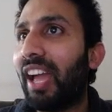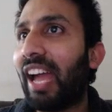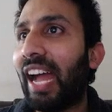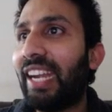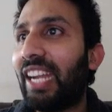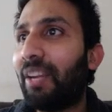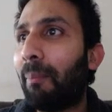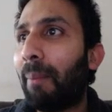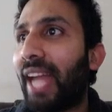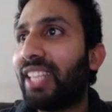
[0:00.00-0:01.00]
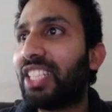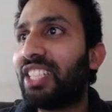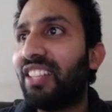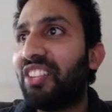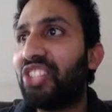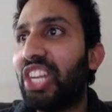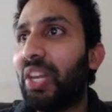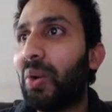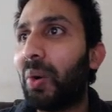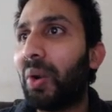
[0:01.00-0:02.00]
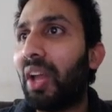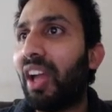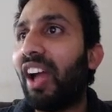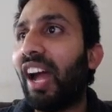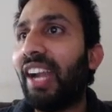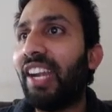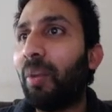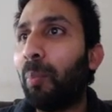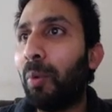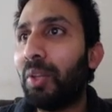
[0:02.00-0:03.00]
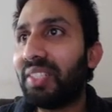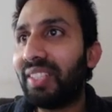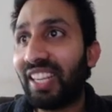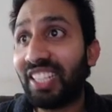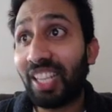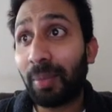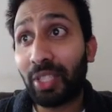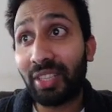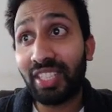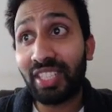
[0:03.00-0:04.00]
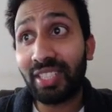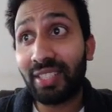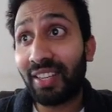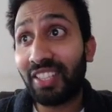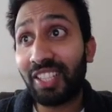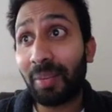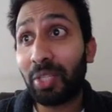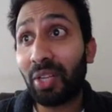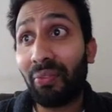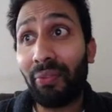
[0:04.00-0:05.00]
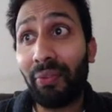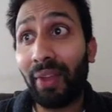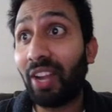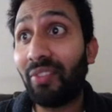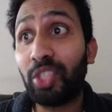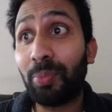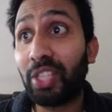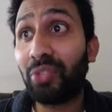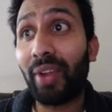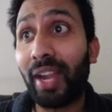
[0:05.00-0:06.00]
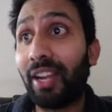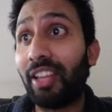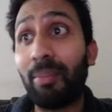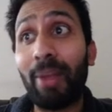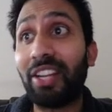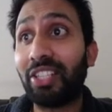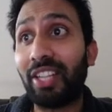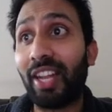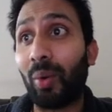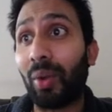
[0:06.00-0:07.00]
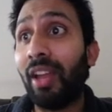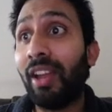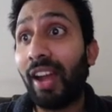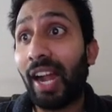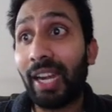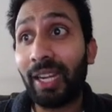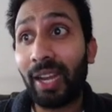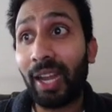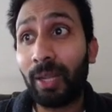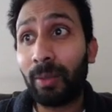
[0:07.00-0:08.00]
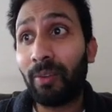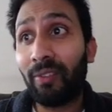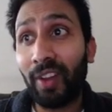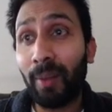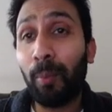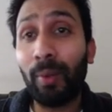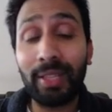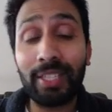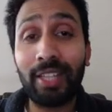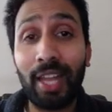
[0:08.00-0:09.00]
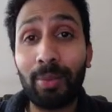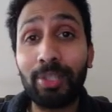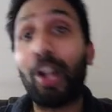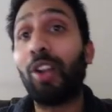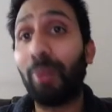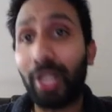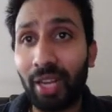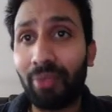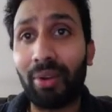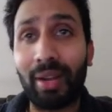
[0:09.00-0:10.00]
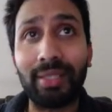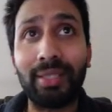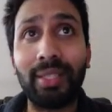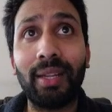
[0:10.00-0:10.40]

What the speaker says: and it matches the tree node and it pulls the description. This is the description field we specified in the matrix layout, and it will pull these labels automatically for us.